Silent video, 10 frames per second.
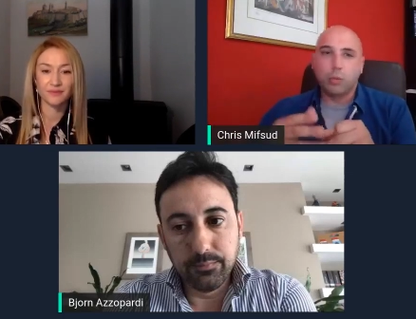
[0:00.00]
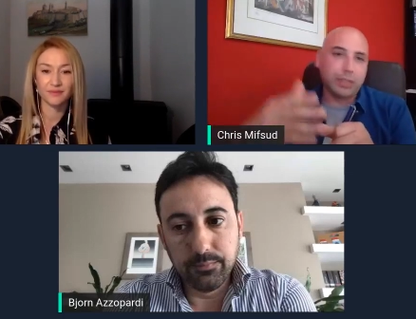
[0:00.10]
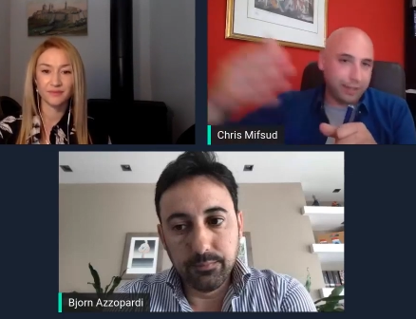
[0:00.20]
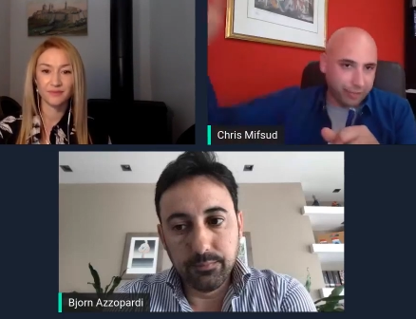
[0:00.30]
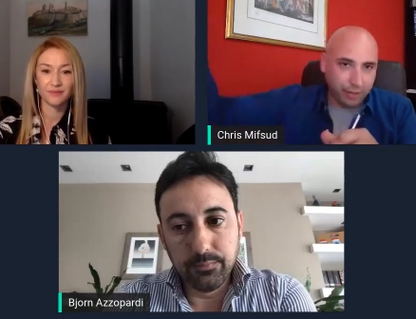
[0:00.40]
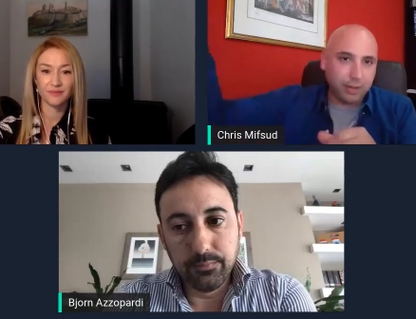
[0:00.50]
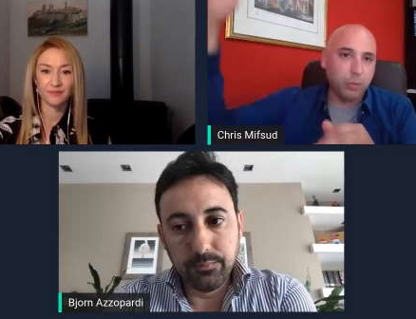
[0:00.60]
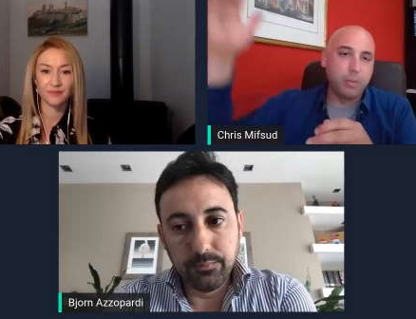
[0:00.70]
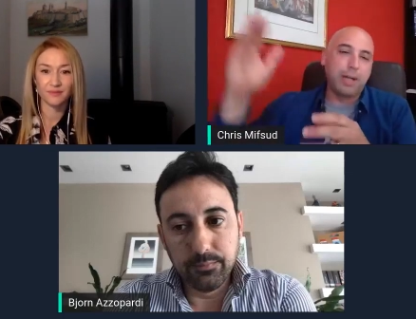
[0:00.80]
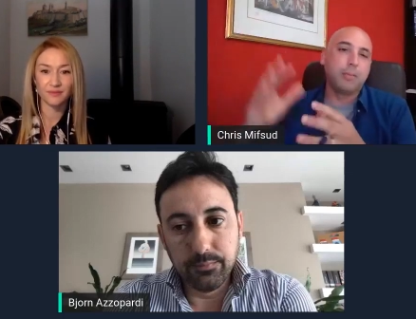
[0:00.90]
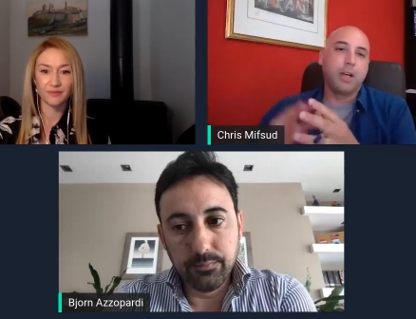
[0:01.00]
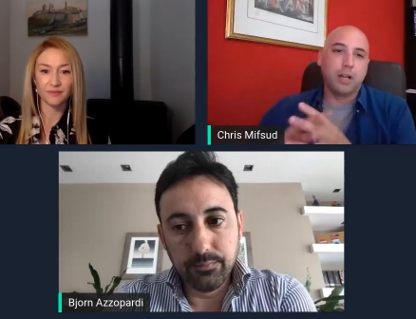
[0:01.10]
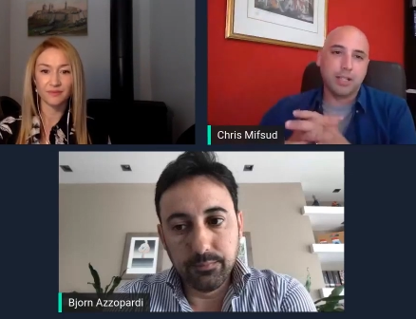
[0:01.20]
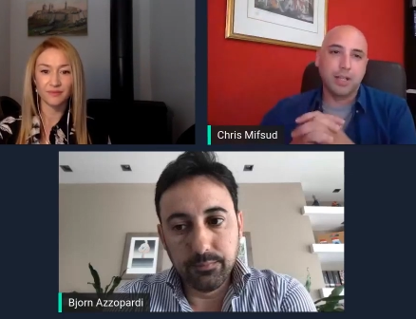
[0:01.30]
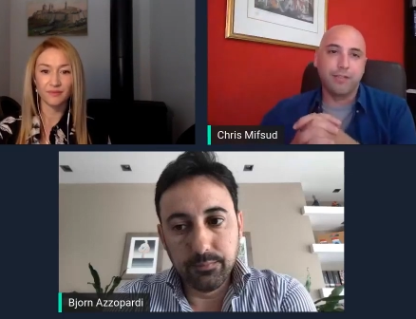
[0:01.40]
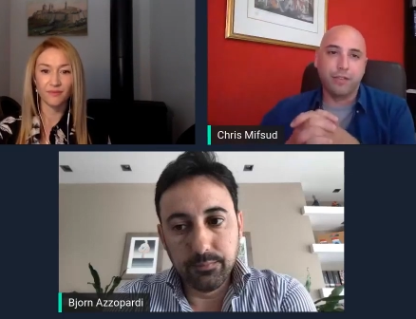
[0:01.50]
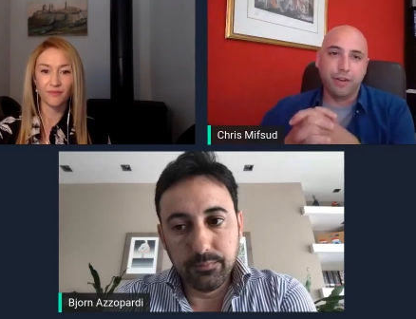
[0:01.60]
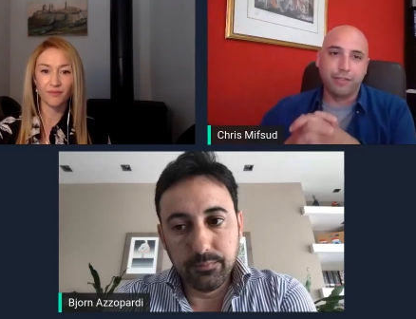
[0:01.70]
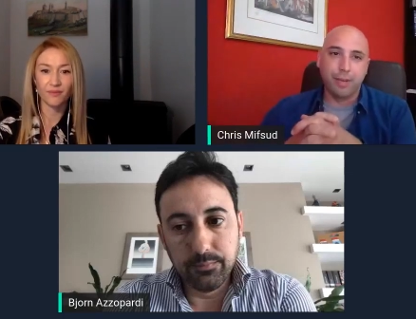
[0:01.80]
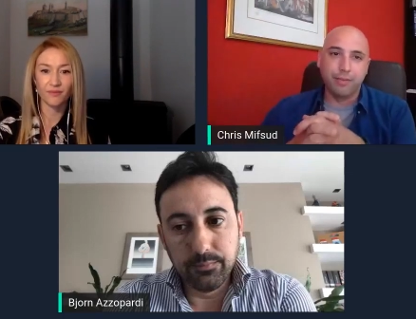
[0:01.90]
Speaker 1: whatever we might be asking
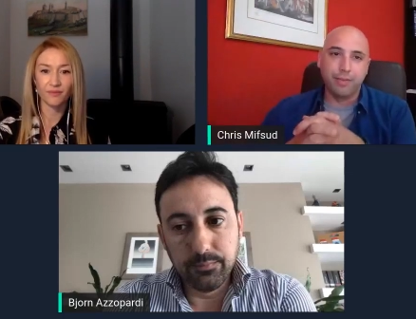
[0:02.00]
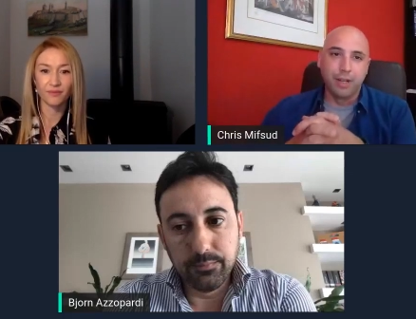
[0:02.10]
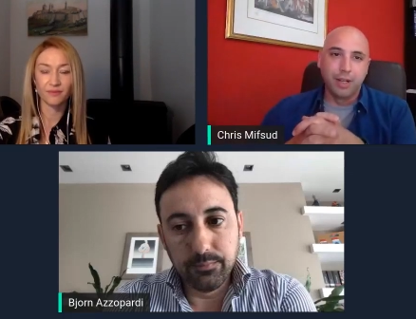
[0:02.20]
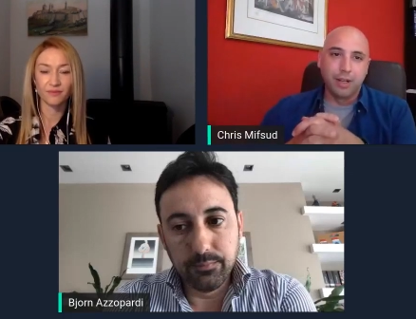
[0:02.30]
of them